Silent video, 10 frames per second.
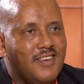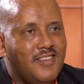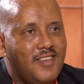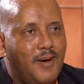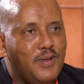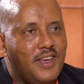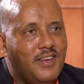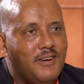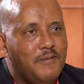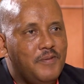is,
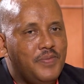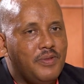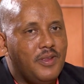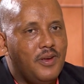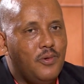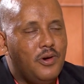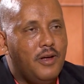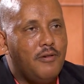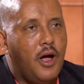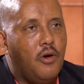something we'll
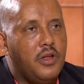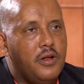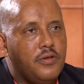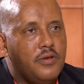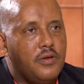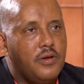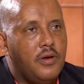never countenance.